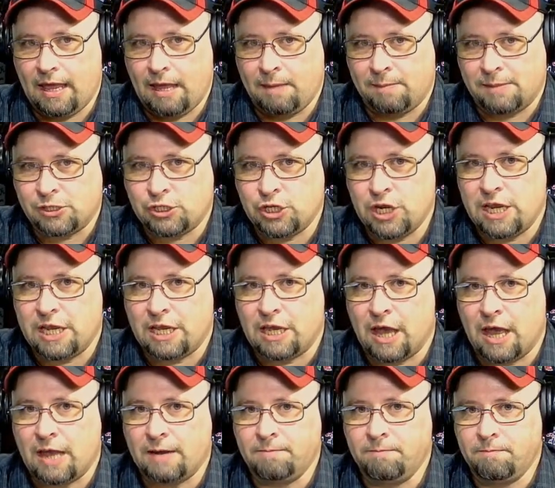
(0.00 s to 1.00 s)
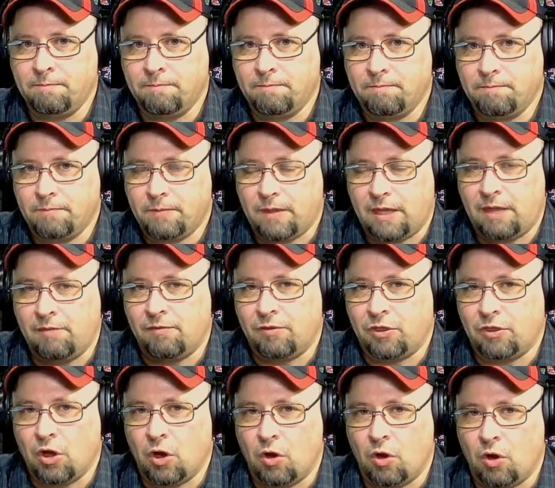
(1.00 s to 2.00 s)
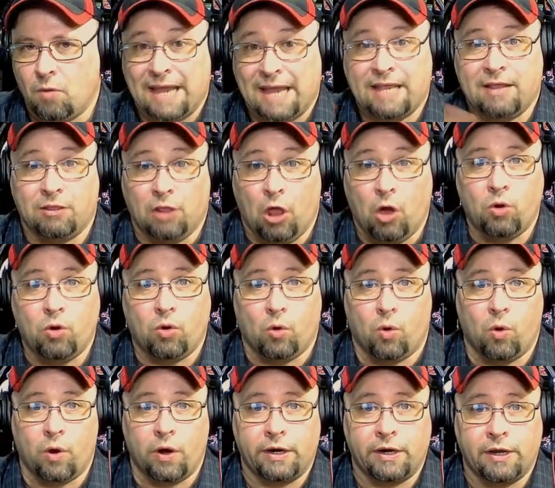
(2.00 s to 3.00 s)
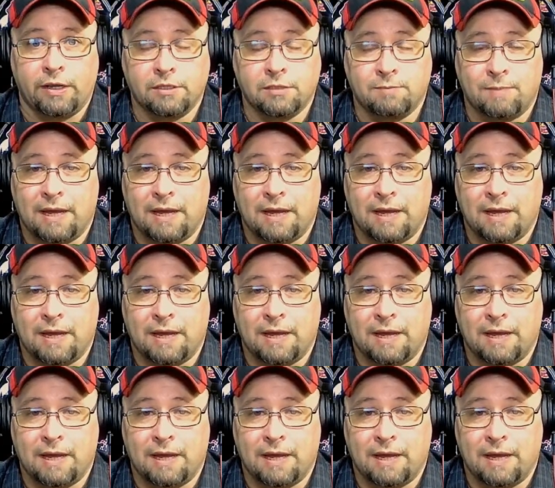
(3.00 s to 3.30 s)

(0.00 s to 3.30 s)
a machine gun, even though my local ordinance,